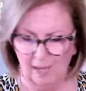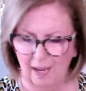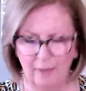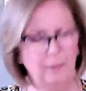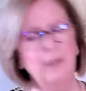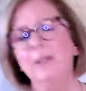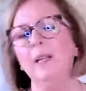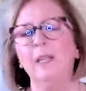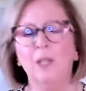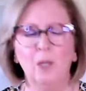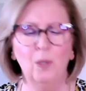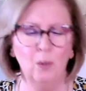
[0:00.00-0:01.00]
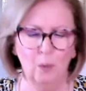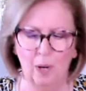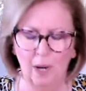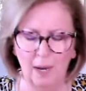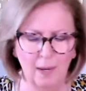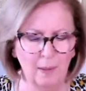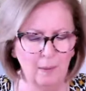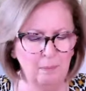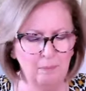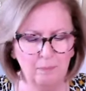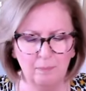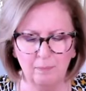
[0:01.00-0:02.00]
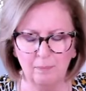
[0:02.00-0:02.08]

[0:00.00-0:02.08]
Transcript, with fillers: I feel like you, um,